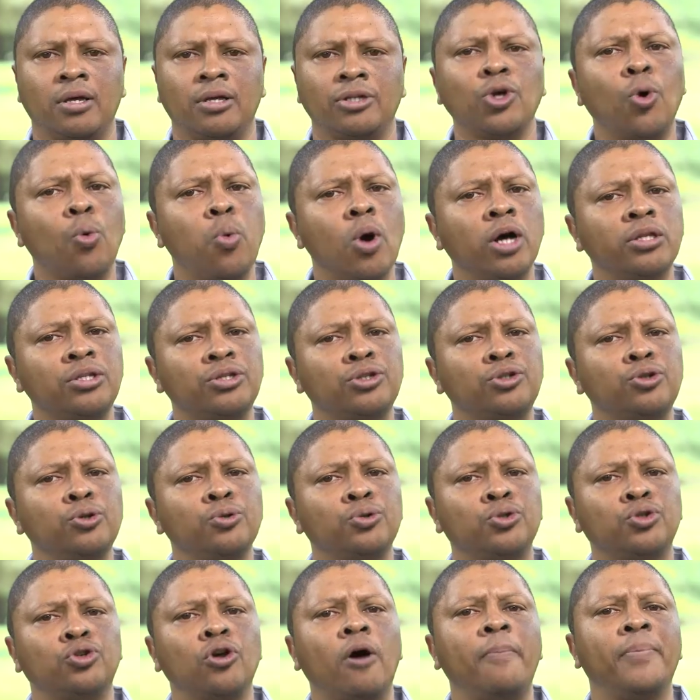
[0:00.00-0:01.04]
So what's to
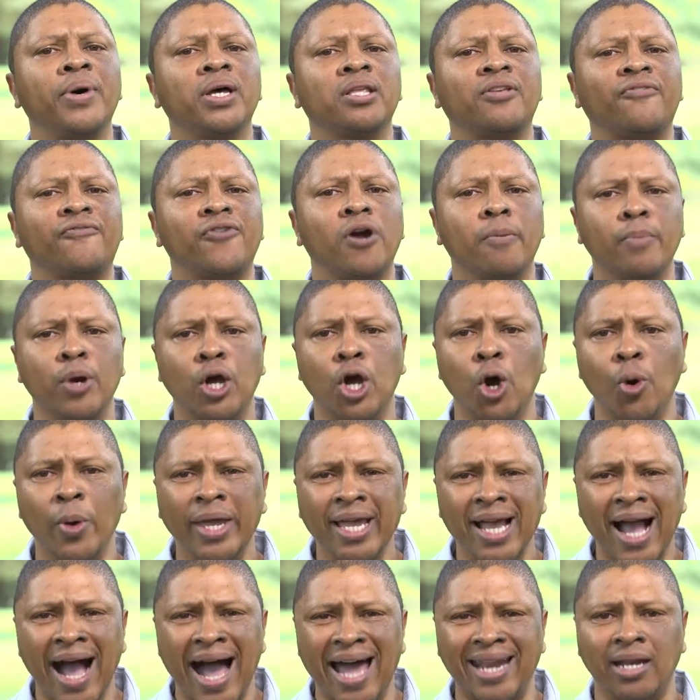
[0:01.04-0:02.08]
stop us from
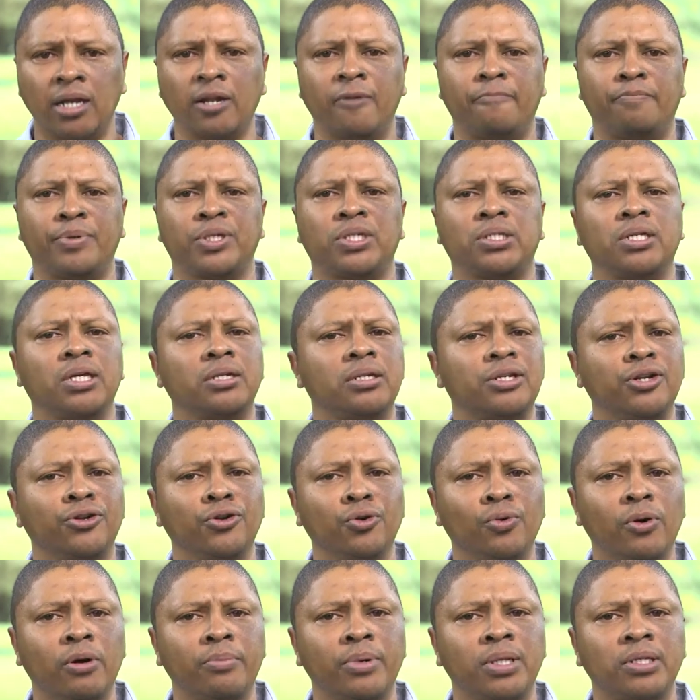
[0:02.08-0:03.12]
going one hundred percent
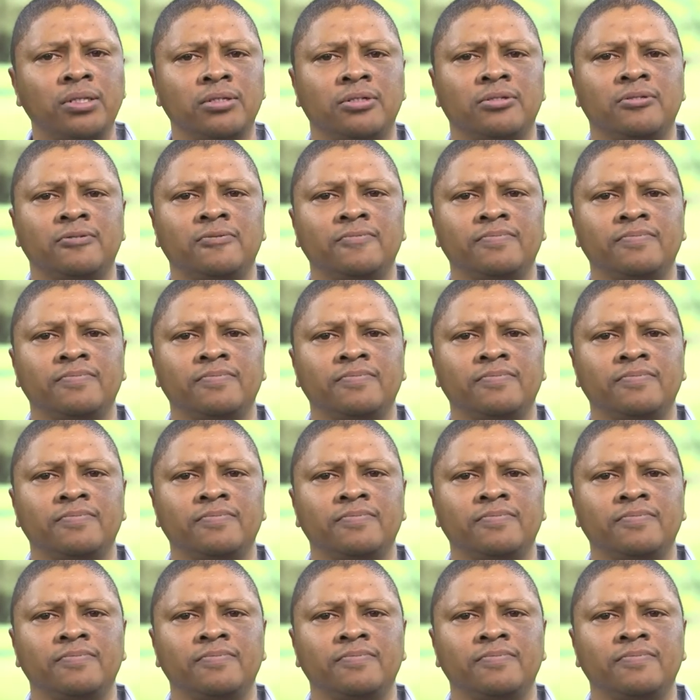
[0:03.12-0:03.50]
renewable?